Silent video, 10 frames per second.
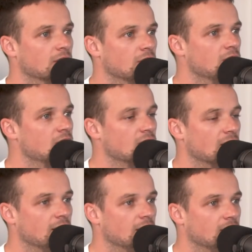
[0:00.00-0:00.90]
Because I know you
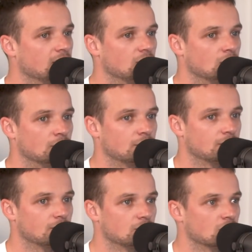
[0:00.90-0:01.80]
just said then
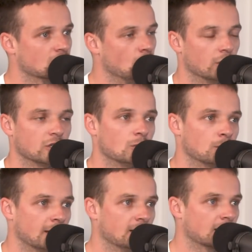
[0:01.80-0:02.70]
you've just gone
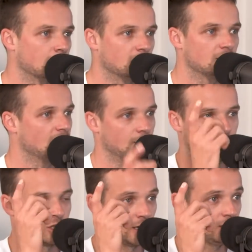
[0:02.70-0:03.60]
and you played lucky, but did
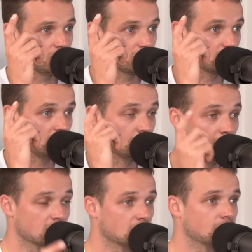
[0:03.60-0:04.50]
something change
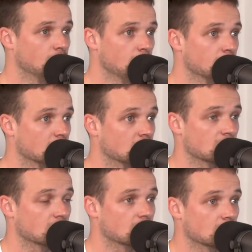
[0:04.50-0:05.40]
like mentally for you, or was
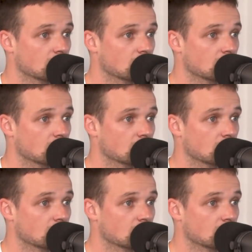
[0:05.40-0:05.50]
it just?